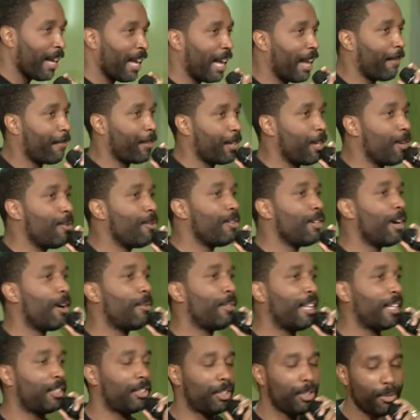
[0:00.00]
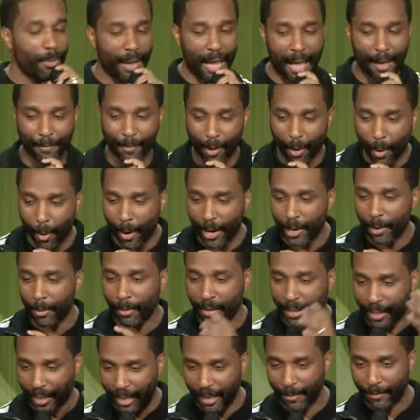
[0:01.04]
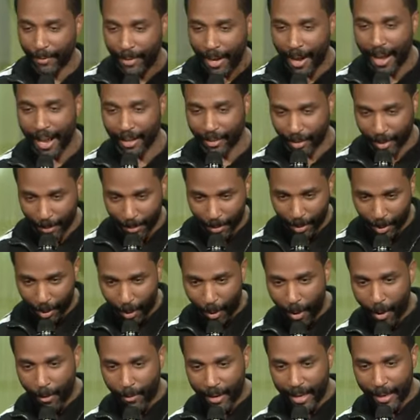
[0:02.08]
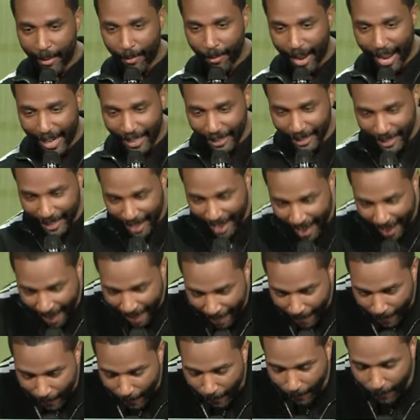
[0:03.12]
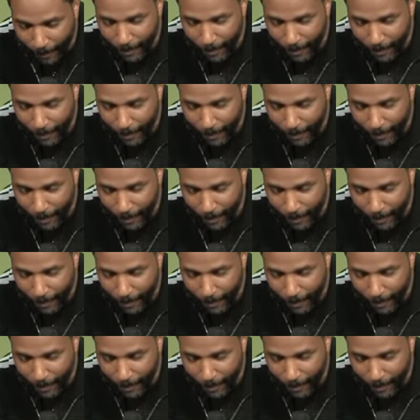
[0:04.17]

If you know that you have oil, give God some glory right now.